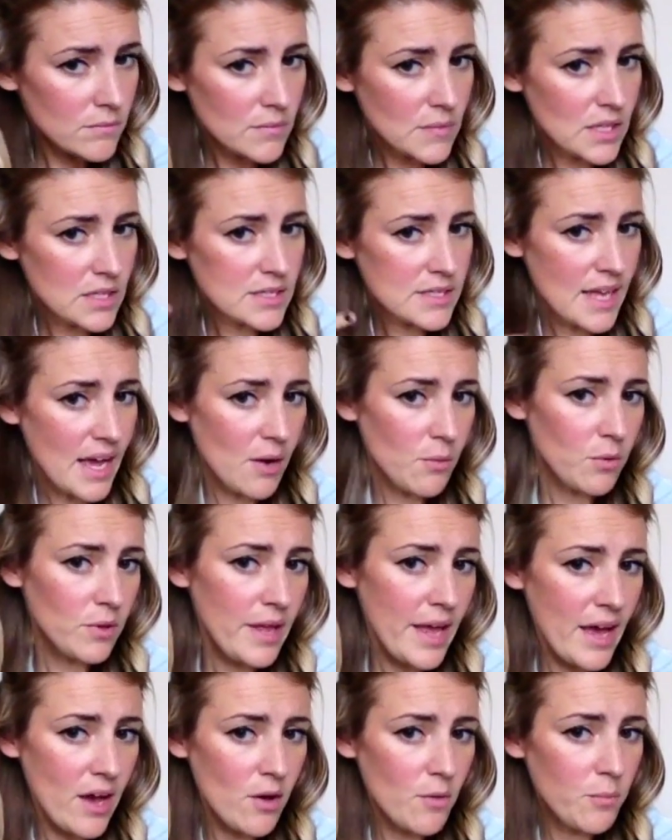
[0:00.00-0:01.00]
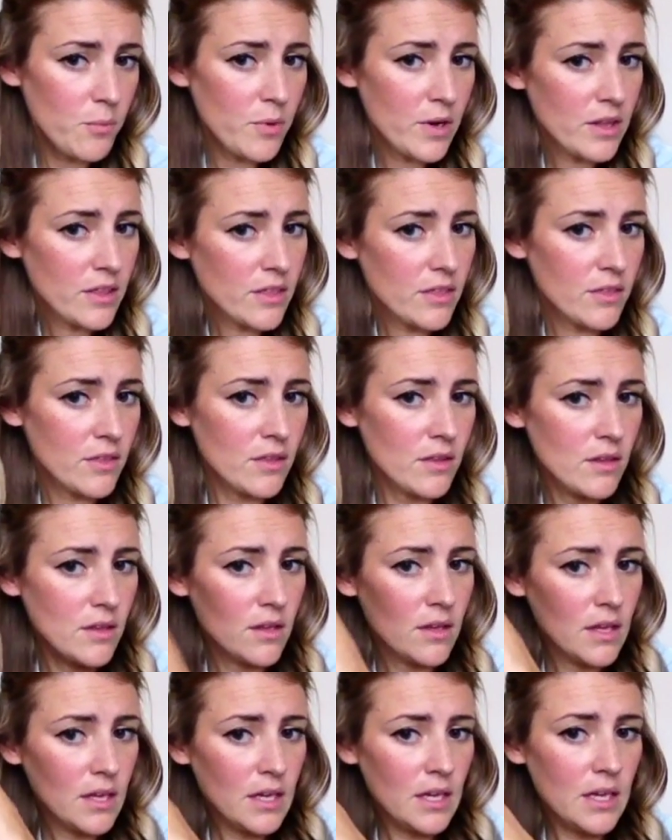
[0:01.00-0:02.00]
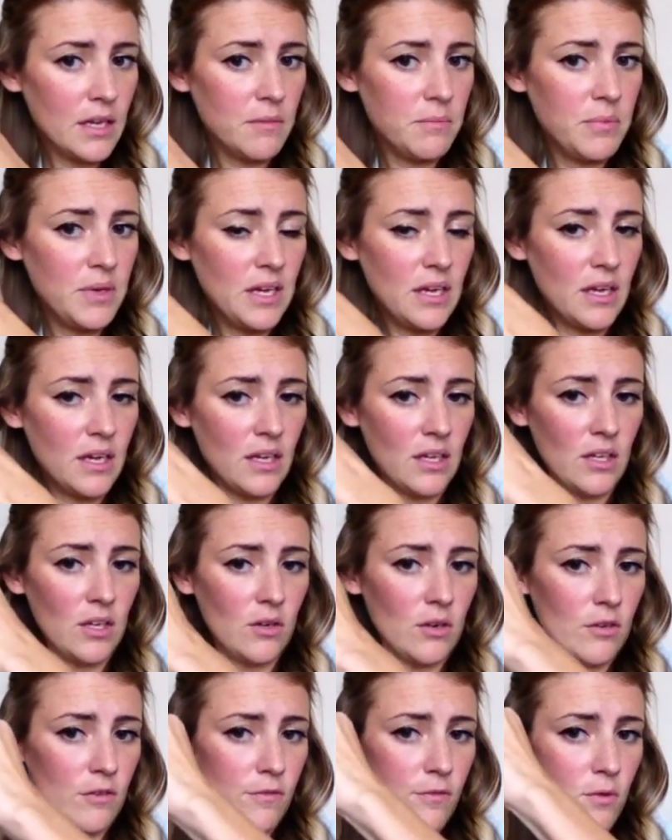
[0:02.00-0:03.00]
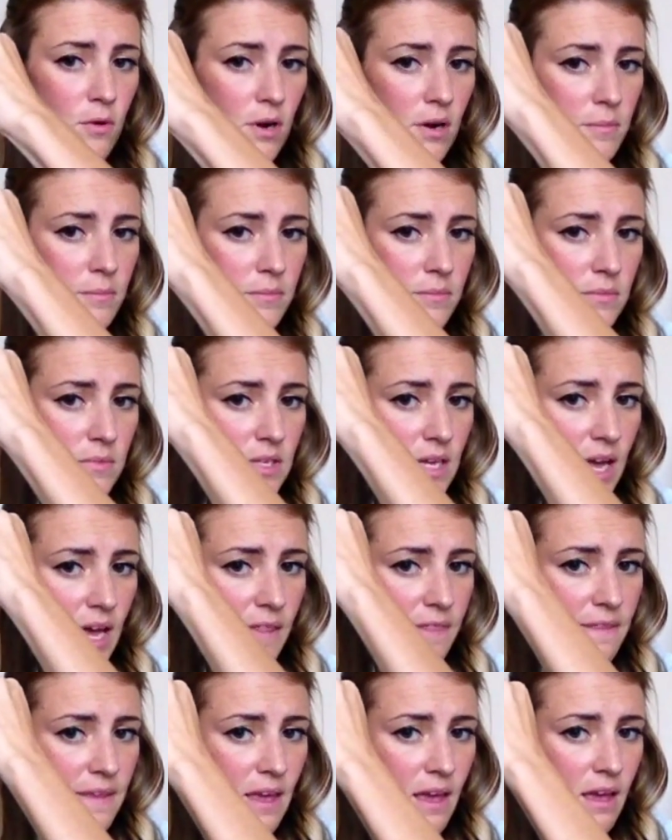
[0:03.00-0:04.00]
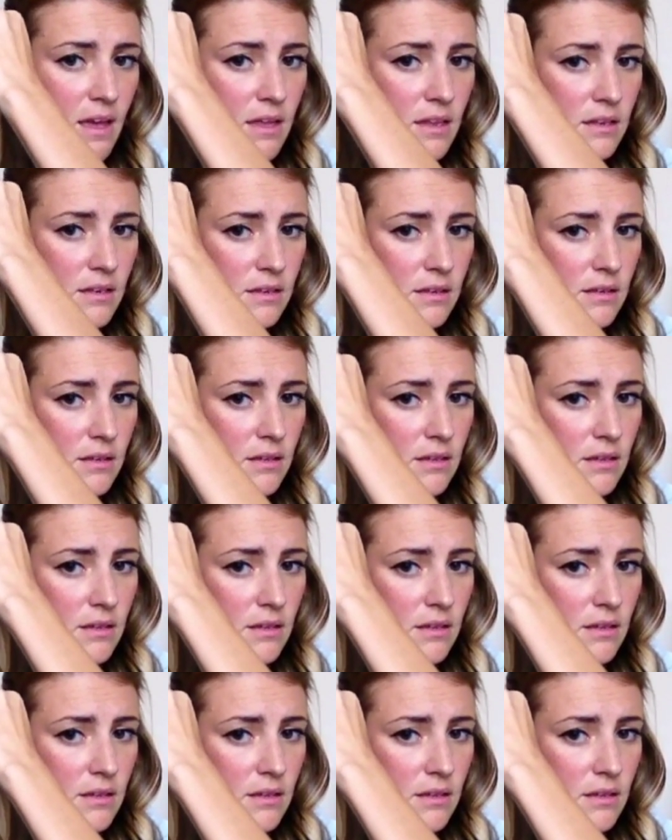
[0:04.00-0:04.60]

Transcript: because that will help with it being uniformed at the end.